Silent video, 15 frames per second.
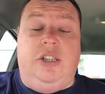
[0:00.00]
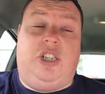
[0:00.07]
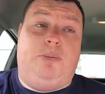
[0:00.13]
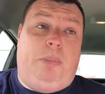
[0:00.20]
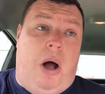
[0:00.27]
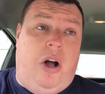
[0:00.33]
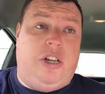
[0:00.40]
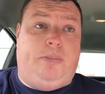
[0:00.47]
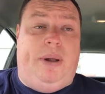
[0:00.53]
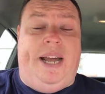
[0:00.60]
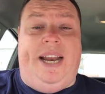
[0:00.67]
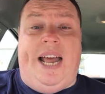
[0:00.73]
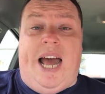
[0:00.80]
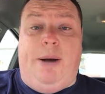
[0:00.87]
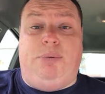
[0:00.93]
and Sparks
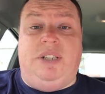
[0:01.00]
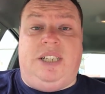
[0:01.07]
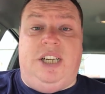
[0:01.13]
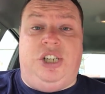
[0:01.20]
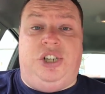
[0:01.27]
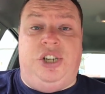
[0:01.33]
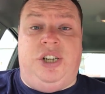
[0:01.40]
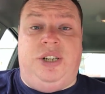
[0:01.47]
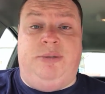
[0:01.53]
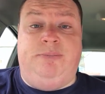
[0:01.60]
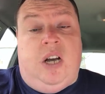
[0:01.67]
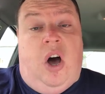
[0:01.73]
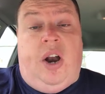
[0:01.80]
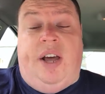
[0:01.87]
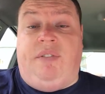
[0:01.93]
playing out of position.
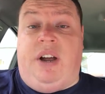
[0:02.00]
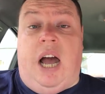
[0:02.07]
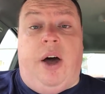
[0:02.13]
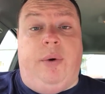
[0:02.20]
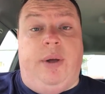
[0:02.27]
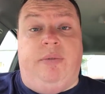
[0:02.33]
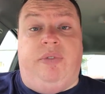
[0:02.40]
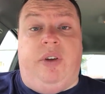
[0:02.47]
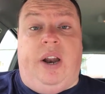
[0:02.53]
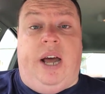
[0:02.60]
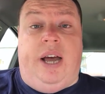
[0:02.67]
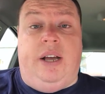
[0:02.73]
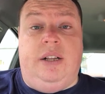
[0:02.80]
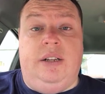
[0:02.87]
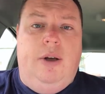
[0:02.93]
Can't have a go at him for that.